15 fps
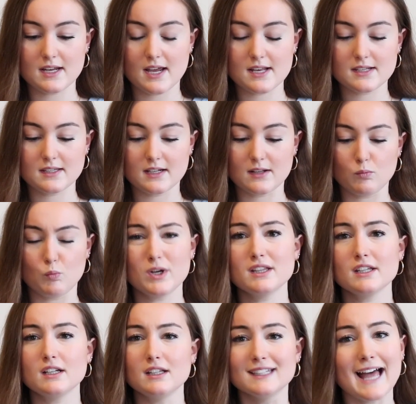It has weird
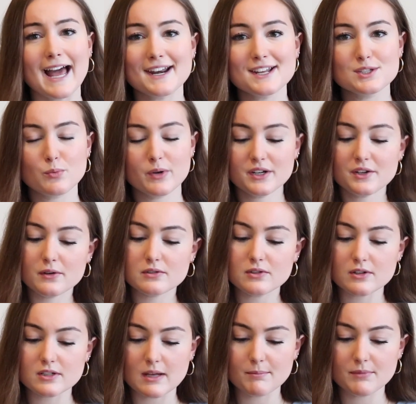little lattice windows
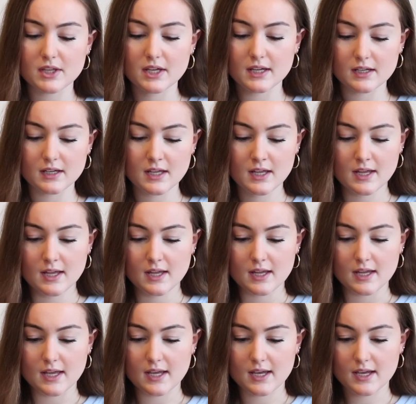or something,
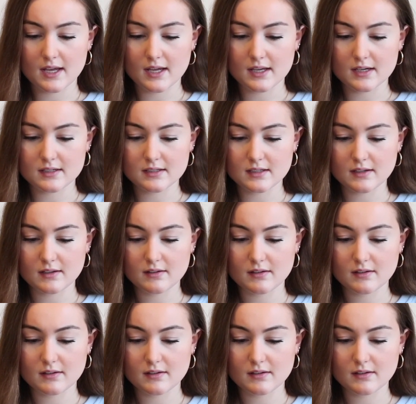and